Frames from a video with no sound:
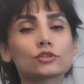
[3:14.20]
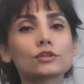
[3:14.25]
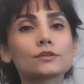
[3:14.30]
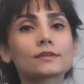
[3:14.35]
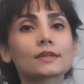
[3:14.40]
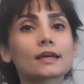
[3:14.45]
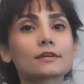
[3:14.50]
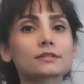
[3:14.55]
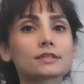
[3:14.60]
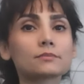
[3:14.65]

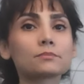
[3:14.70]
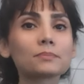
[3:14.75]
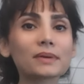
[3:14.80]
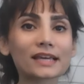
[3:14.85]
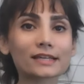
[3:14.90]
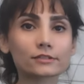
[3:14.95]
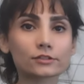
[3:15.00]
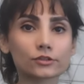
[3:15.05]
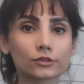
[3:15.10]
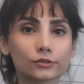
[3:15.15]
2000
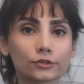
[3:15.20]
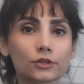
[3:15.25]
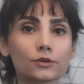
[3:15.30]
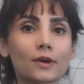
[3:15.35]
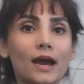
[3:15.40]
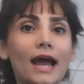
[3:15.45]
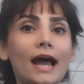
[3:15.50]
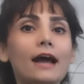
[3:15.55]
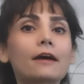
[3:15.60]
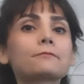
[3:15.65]
pixel you
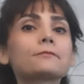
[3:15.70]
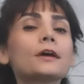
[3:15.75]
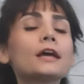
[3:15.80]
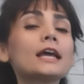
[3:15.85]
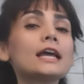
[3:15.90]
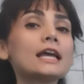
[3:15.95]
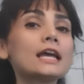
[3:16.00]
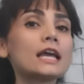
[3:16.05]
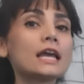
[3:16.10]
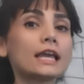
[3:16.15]
have,
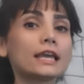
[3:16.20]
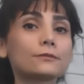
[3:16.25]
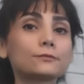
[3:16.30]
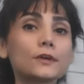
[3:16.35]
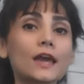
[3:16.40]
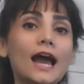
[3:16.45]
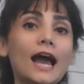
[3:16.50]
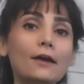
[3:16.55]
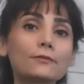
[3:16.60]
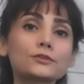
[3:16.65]
if
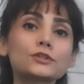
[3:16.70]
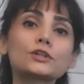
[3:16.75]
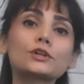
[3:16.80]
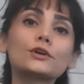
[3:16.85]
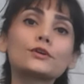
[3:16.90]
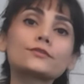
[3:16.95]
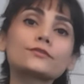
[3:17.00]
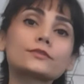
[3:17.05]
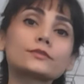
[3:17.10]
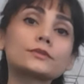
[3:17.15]
you have to
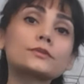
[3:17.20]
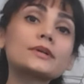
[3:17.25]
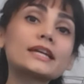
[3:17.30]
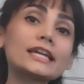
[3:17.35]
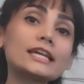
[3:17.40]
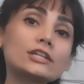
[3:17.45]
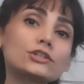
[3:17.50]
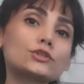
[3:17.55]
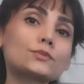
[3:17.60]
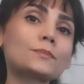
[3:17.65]
go through
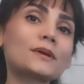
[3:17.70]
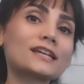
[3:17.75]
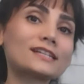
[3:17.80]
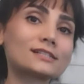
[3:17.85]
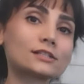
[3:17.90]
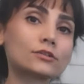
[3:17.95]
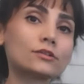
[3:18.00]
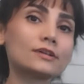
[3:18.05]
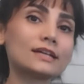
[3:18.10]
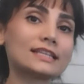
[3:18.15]
each
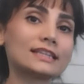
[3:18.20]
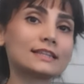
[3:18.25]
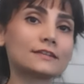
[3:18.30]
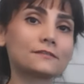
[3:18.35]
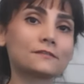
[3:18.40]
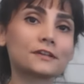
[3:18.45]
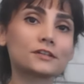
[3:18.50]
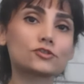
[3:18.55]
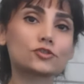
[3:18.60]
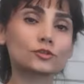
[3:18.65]
pixel
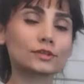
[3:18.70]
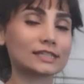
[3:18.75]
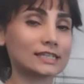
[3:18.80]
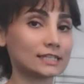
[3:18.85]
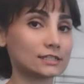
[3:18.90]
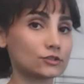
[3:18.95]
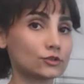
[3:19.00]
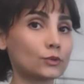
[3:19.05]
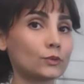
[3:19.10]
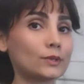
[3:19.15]

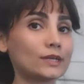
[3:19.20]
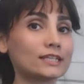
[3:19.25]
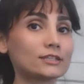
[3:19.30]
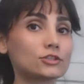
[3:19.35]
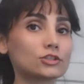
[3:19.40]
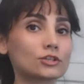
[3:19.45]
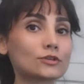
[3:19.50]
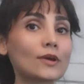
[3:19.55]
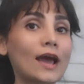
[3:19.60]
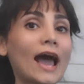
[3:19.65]
individually, it's going
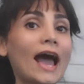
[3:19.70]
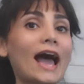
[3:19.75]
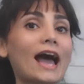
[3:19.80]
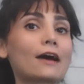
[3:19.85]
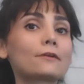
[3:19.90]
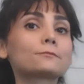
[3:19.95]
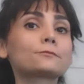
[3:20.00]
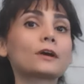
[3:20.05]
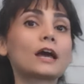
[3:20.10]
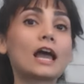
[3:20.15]
to
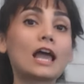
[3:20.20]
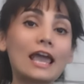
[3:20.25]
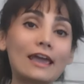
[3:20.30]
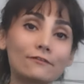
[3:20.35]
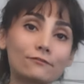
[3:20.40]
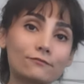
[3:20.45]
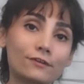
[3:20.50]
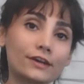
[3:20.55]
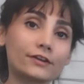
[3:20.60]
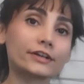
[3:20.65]
have
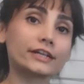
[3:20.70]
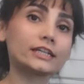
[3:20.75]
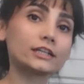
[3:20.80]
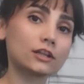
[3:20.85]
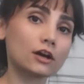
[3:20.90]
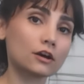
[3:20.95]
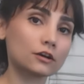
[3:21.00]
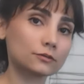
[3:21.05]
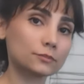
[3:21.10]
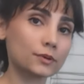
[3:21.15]
a very
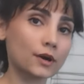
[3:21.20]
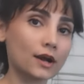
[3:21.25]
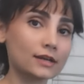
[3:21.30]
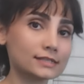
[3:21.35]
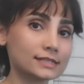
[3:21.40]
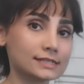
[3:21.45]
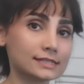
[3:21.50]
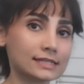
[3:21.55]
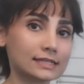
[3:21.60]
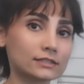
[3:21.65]
long
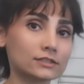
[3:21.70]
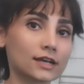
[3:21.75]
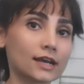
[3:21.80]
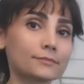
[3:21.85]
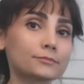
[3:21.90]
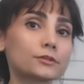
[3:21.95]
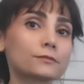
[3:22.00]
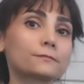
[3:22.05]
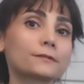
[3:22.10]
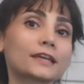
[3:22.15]
processing
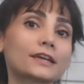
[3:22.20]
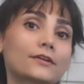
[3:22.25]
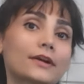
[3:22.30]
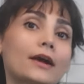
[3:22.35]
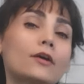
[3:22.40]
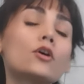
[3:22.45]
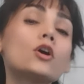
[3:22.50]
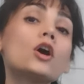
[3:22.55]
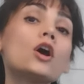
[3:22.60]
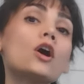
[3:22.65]
time to figure
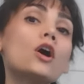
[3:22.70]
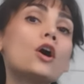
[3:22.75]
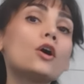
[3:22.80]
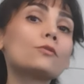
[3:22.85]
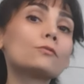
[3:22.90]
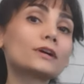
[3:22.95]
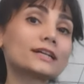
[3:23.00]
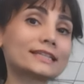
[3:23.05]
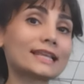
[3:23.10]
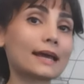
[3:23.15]
out
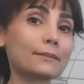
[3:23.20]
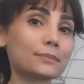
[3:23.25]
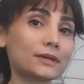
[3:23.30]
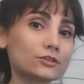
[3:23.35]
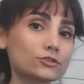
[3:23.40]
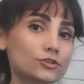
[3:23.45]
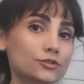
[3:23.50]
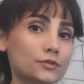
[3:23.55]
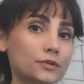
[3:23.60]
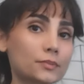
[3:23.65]
what that
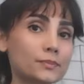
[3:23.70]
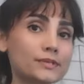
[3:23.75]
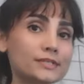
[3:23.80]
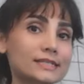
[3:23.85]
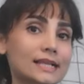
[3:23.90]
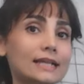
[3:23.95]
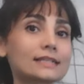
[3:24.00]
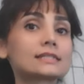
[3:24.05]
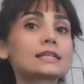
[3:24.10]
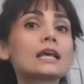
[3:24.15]
picture
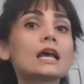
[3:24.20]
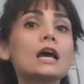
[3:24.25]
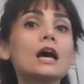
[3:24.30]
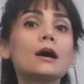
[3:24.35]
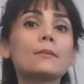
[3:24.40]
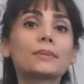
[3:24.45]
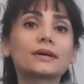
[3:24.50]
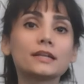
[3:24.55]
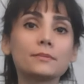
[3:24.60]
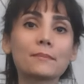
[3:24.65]
represents.
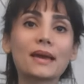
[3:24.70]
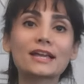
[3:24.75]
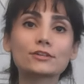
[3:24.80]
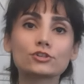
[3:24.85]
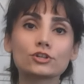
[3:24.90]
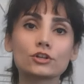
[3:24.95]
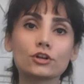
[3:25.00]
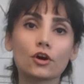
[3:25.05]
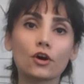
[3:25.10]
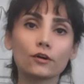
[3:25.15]
But
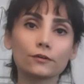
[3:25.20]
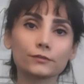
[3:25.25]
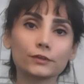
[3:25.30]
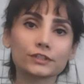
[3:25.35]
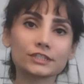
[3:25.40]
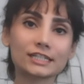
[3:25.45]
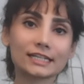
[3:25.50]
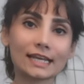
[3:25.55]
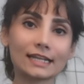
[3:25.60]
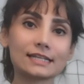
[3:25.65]
imagine all of
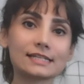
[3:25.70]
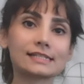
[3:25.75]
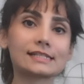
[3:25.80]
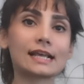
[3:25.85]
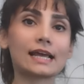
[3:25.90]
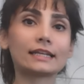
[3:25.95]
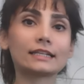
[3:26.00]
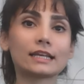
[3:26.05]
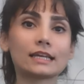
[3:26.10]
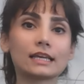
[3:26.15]
your data
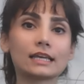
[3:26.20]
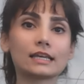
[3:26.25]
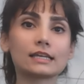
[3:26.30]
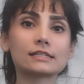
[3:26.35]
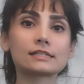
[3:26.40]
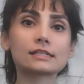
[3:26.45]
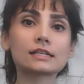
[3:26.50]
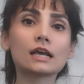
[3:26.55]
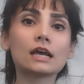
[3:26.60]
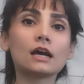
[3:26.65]
set
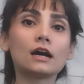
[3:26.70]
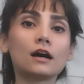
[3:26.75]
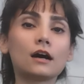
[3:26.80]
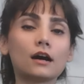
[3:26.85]
is